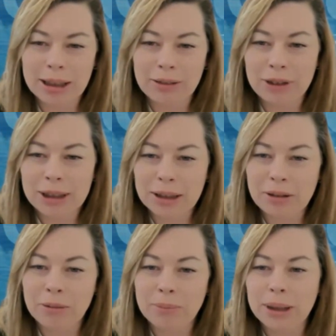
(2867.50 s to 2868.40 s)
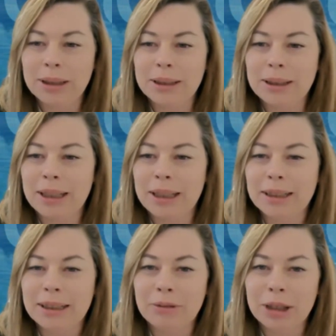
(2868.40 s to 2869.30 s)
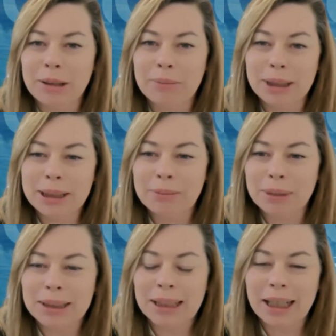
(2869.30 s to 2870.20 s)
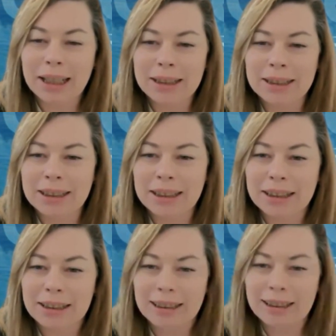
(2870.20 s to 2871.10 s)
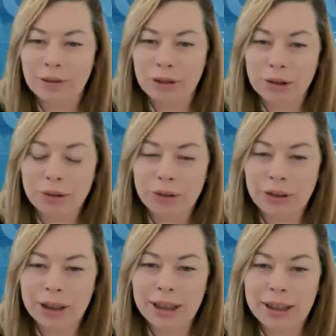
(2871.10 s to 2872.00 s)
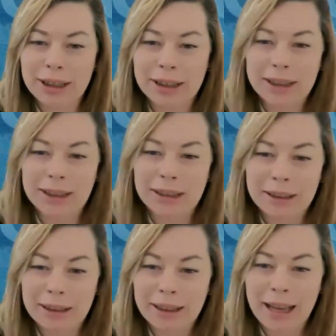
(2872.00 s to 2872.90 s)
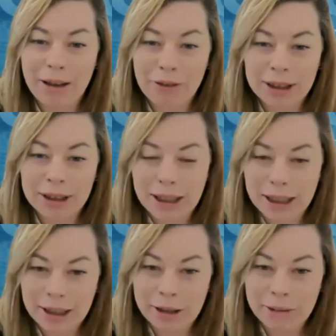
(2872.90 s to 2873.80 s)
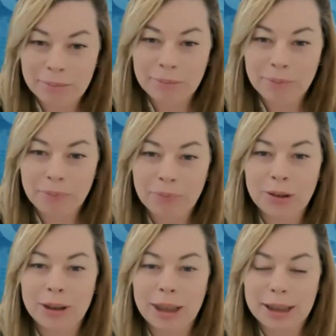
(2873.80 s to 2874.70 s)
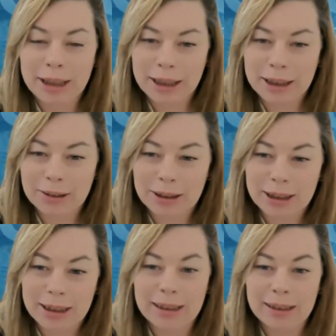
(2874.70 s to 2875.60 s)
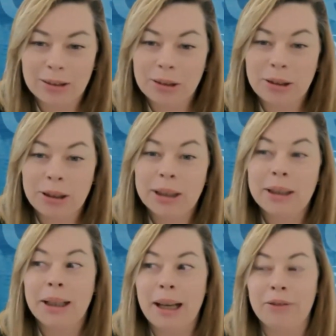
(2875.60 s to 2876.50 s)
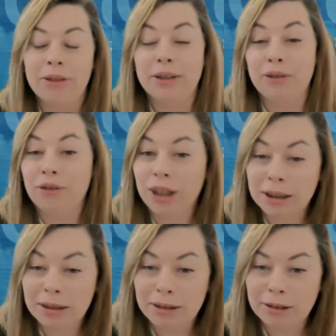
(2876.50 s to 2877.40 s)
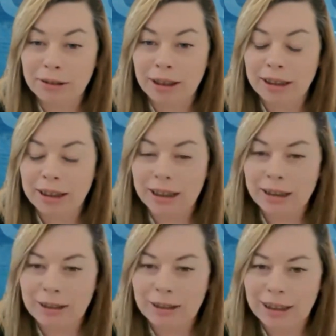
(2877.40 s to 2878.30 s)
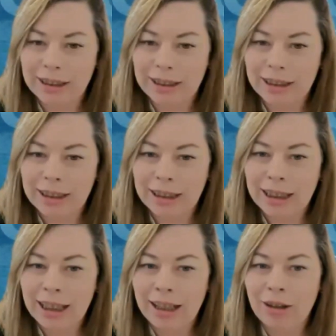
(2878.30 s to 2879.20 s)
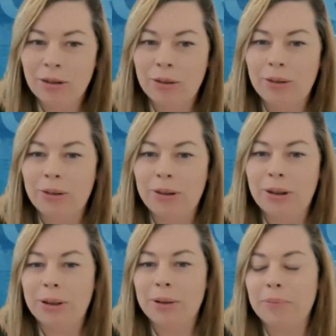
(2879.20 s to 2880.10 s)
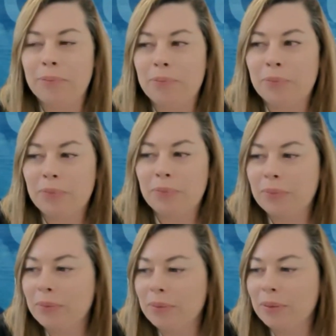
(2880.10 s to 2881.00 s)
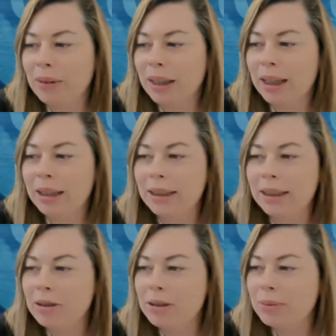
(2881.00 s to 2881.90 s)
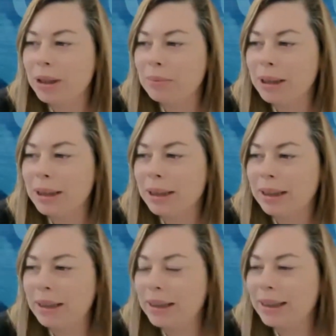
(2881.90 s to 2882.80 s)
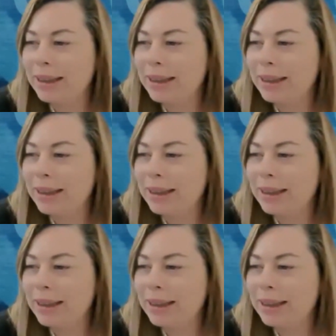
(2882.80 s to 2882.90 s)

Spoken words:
give us a comment. Is there anything we are missing besides the difficulty in having time to dedicate to this, or having the funds to dedicate to this, or anything else we are missing?